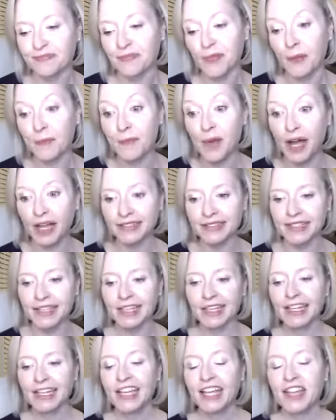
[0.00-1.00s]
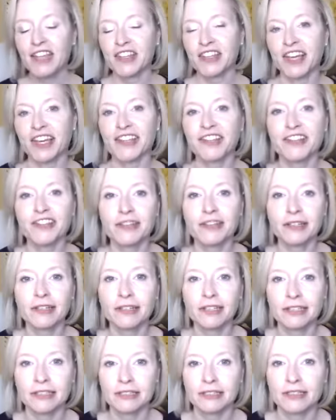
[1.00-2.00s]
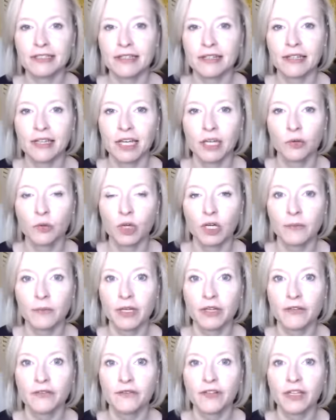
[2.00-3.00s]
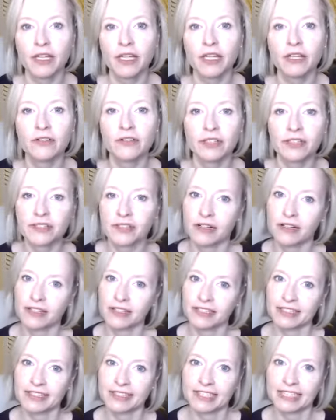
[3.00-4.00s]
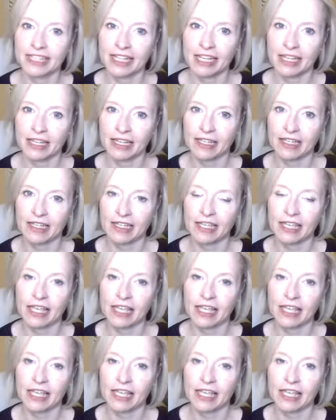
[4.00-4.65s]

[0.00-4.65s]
But the other thing is that it had one of my favorite songs today.